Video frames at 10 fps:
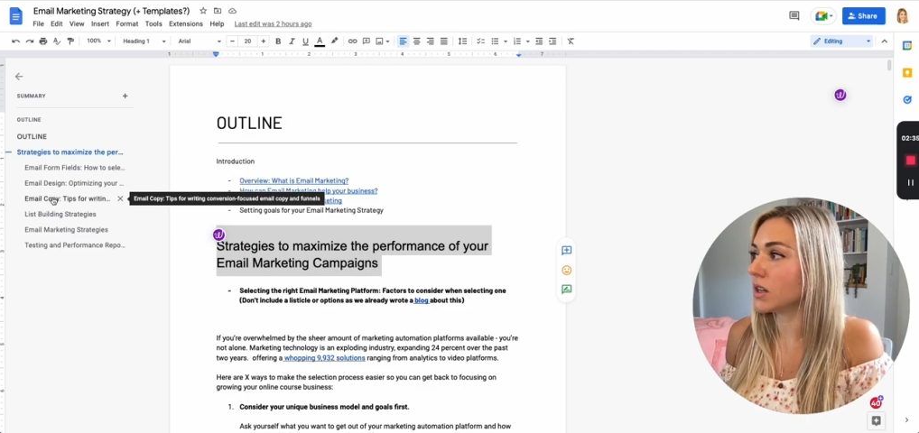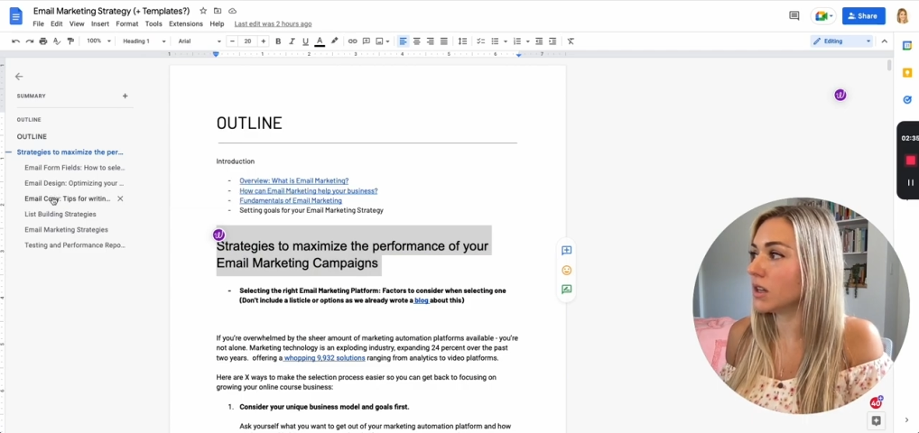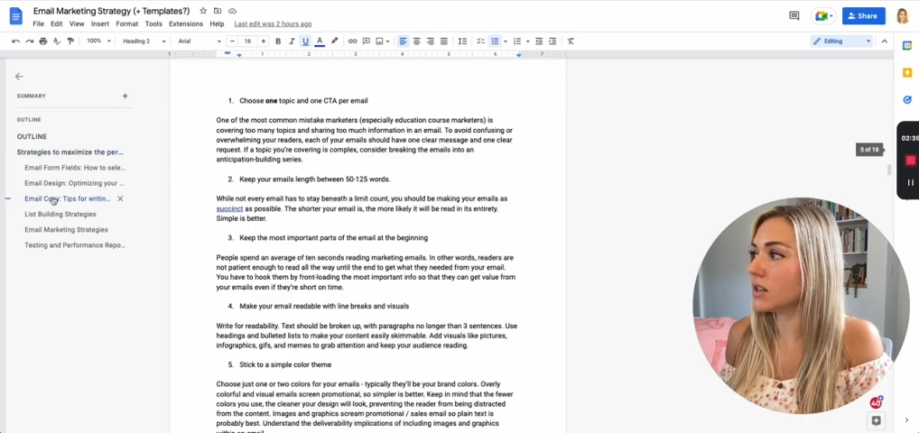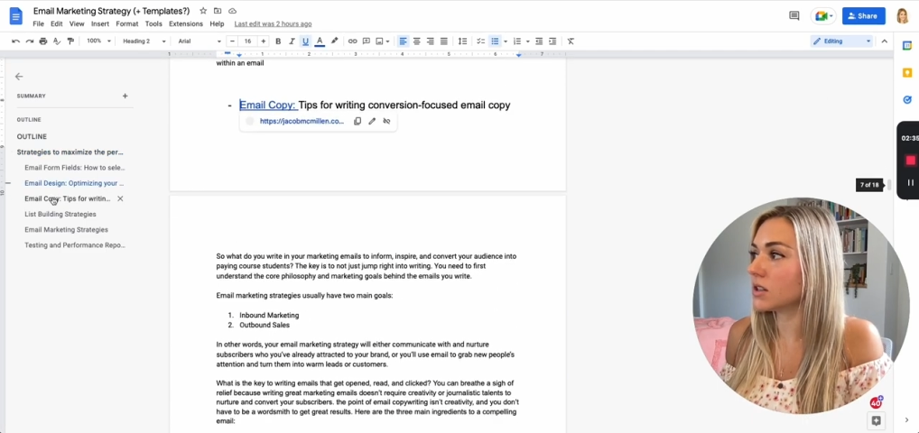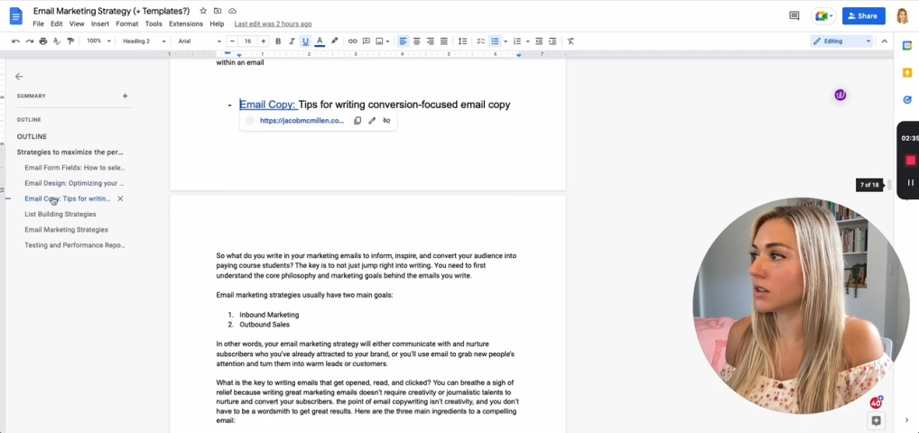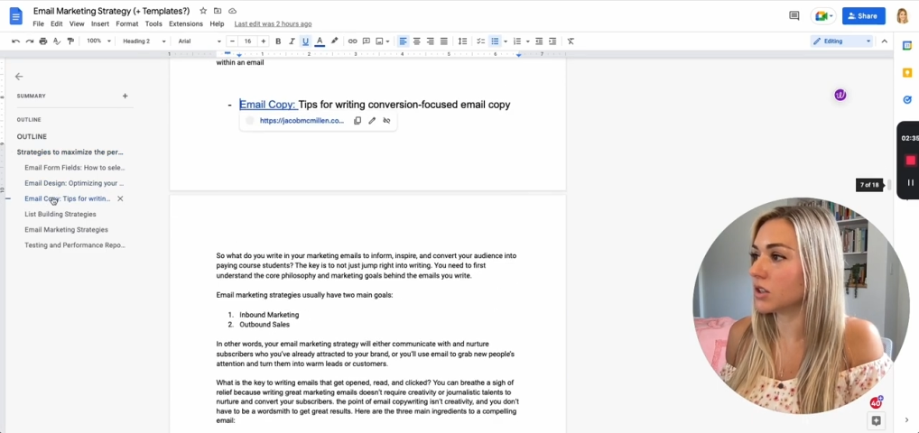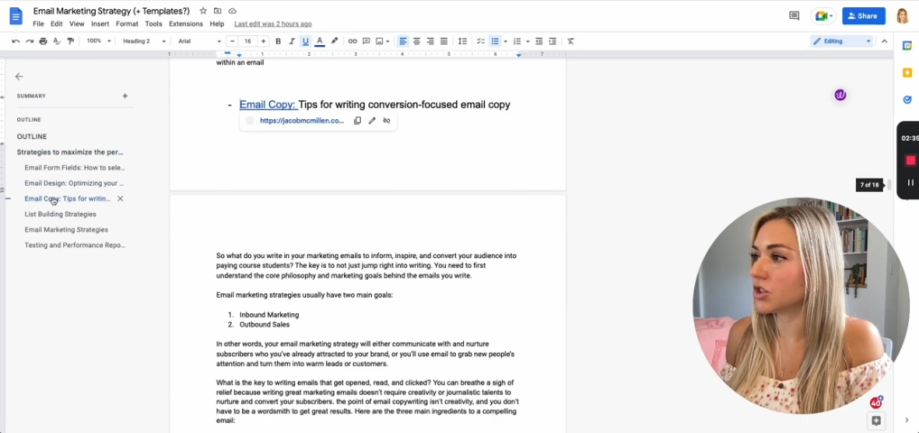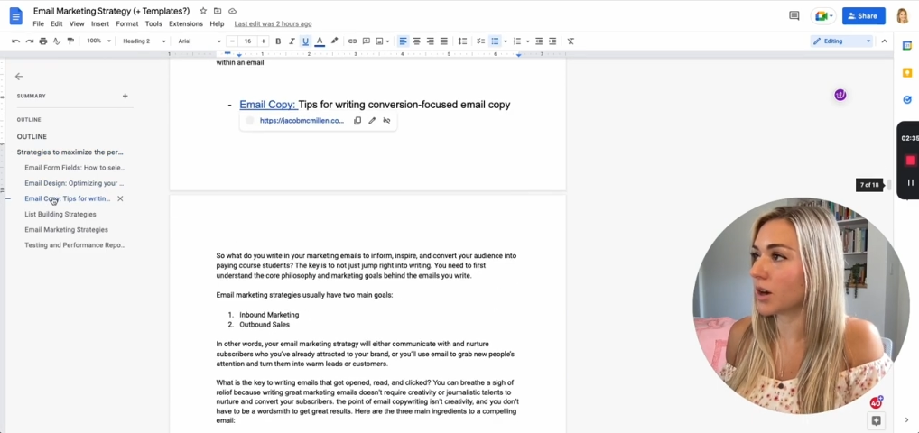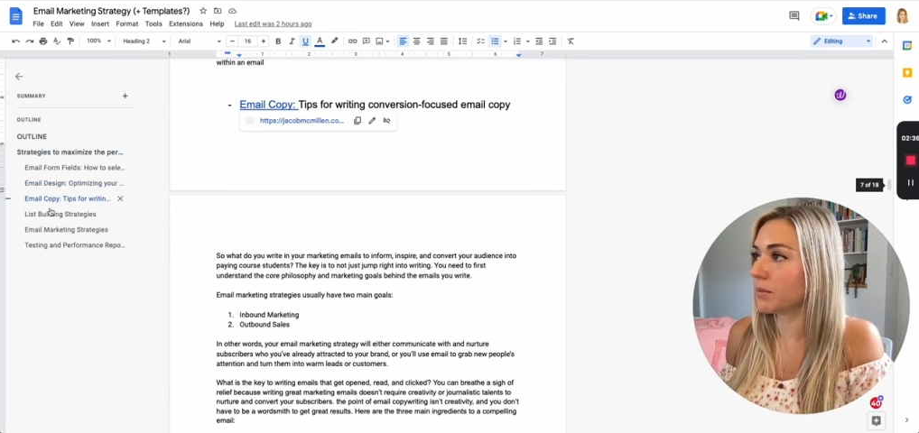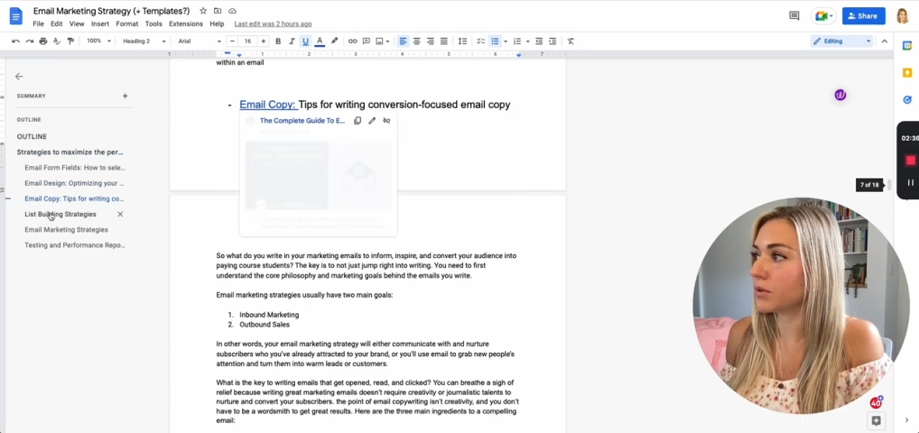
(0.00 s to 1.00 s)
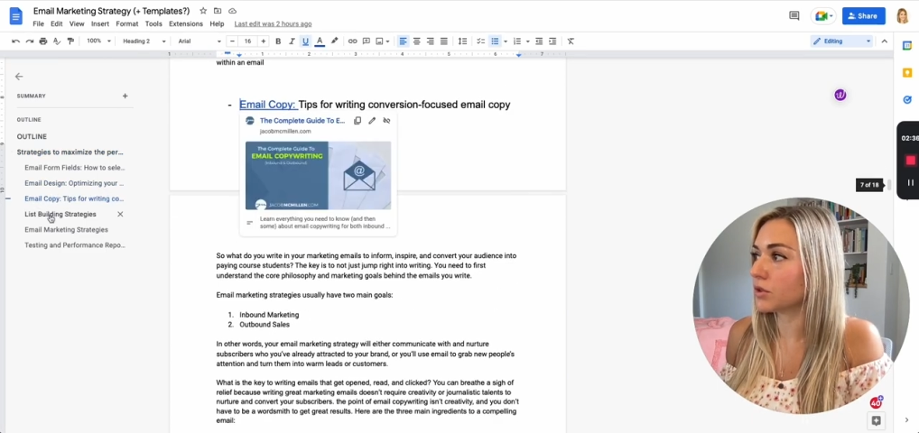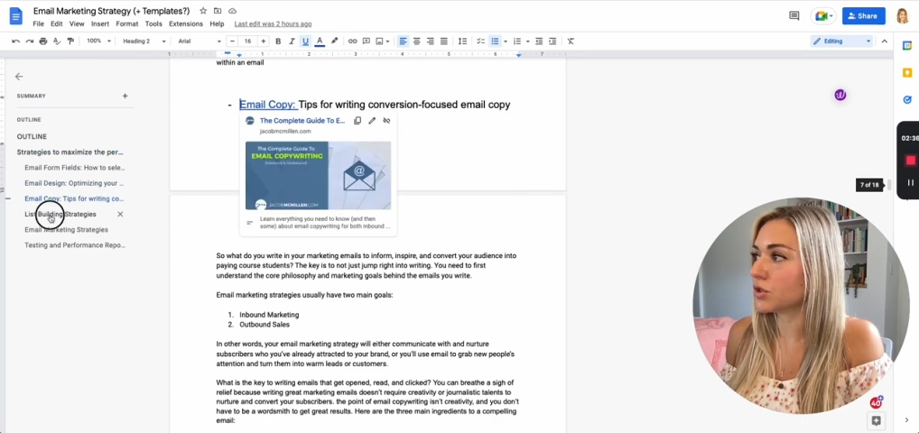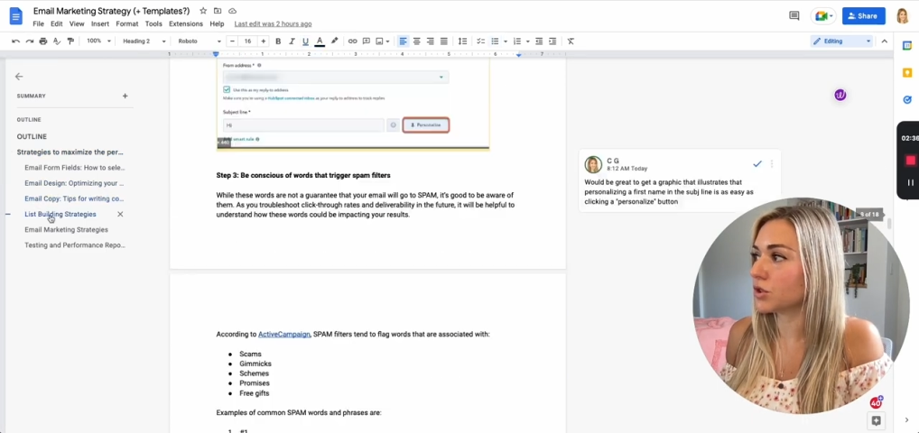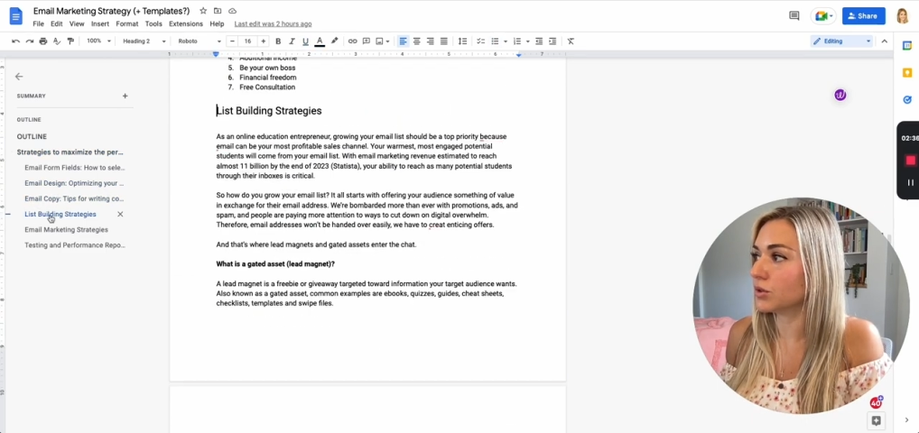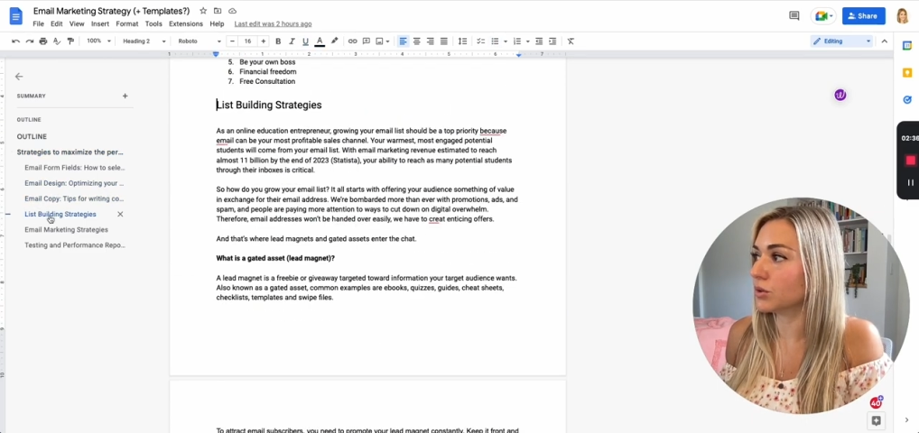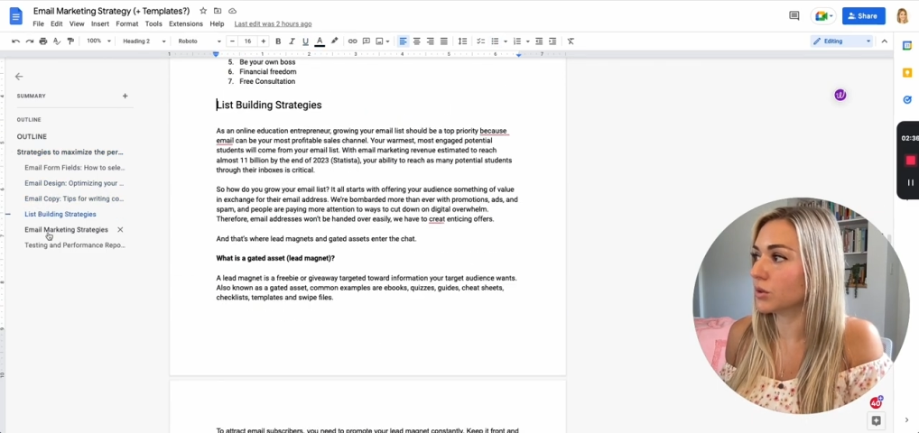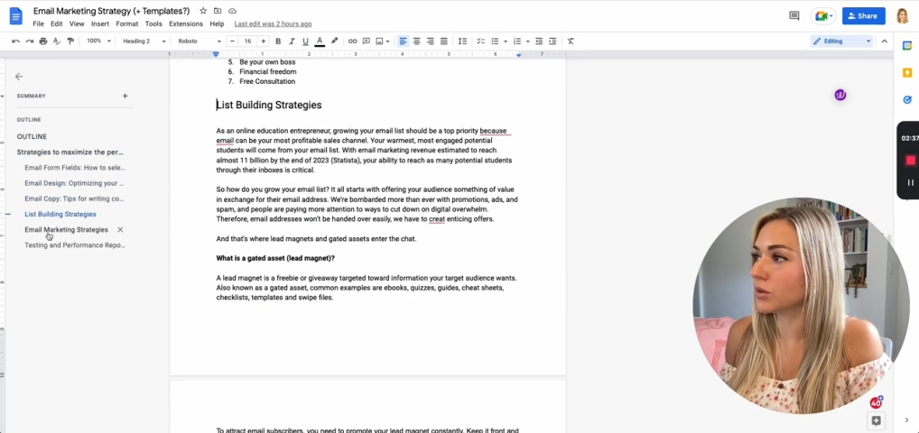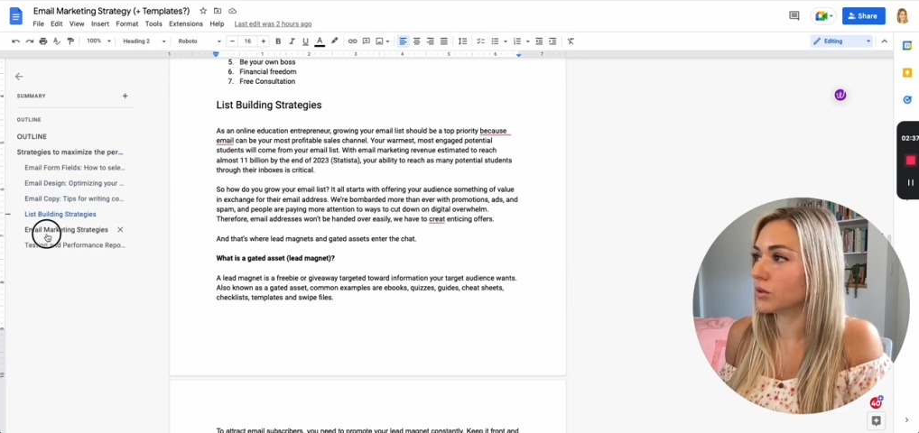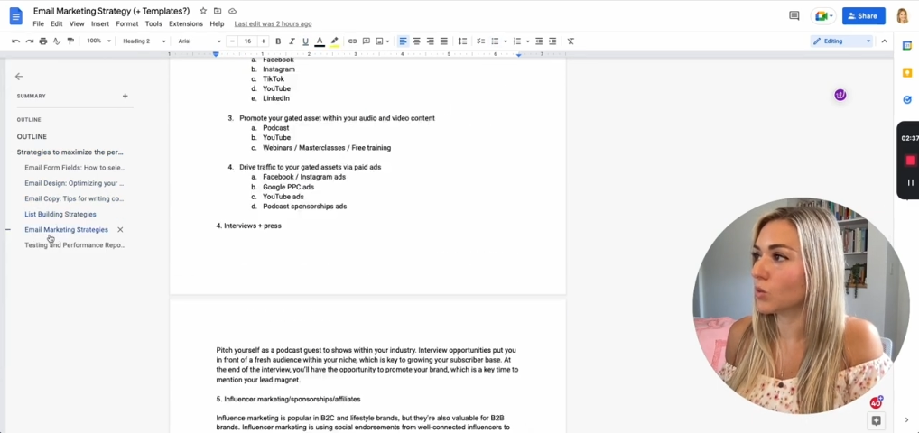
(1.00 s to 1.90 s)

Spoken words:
easily jump to